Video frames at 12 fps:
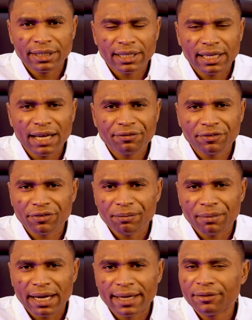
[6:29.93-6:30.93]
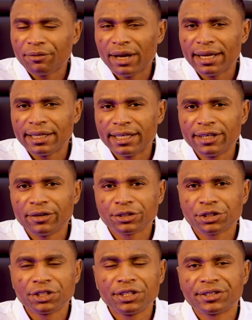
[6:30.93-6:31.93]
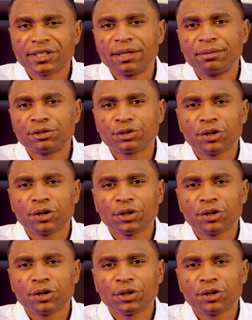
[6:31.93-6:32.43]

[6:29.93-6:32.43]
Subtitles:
in the life of a man when he or she is able